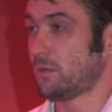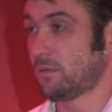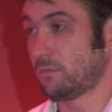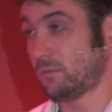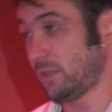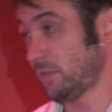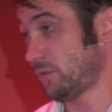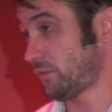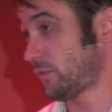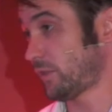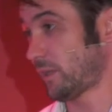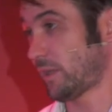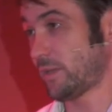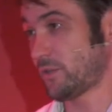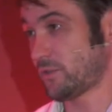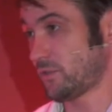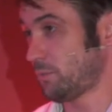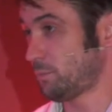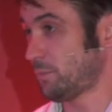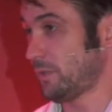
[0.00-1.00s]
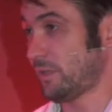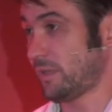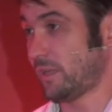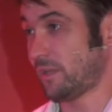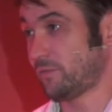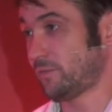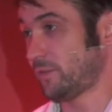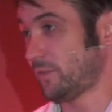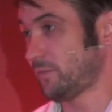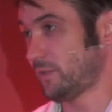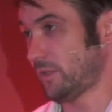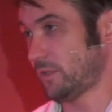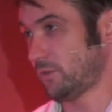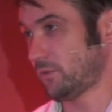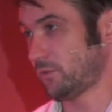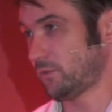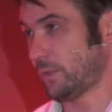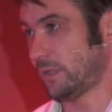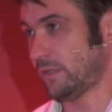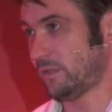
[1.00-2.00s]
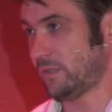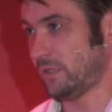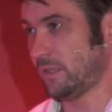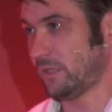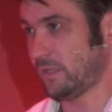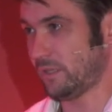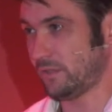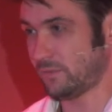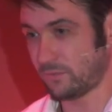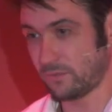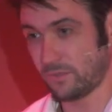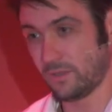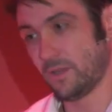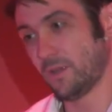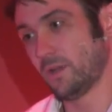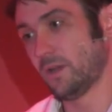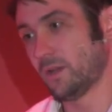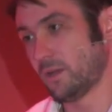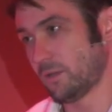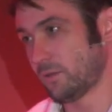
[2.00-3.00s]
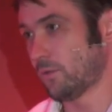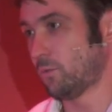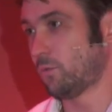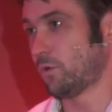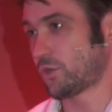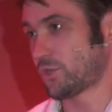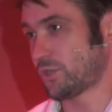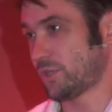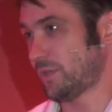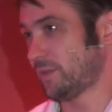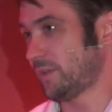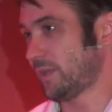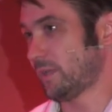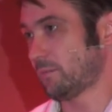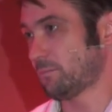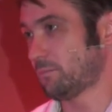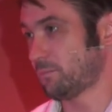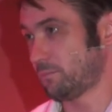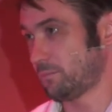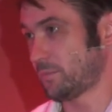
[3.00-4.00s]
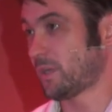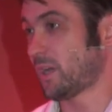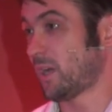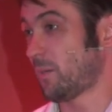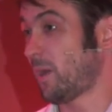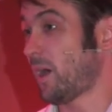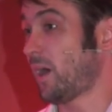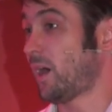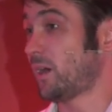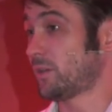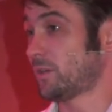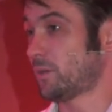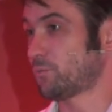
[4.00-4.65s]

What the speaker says: the installation had been there 15 or 20 years, the washer then become harder,